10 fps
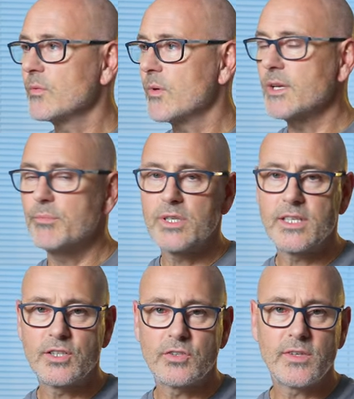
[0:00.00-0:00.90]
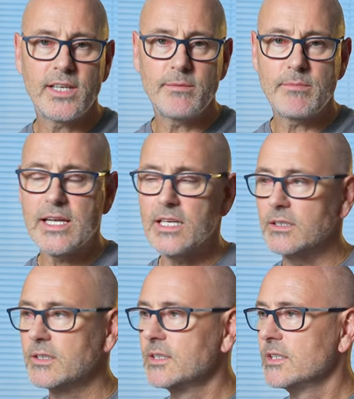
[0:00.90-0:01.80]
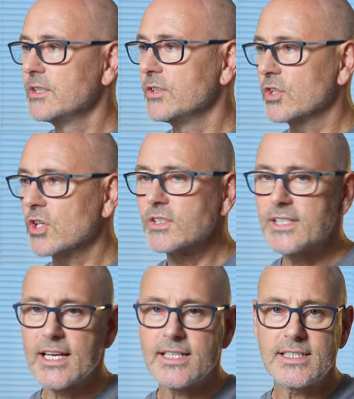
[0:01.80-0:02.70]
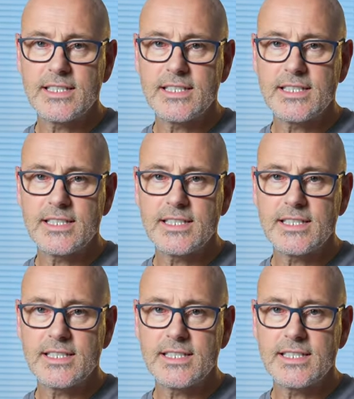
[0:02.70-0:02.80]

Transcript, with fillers: where you put in your email, contact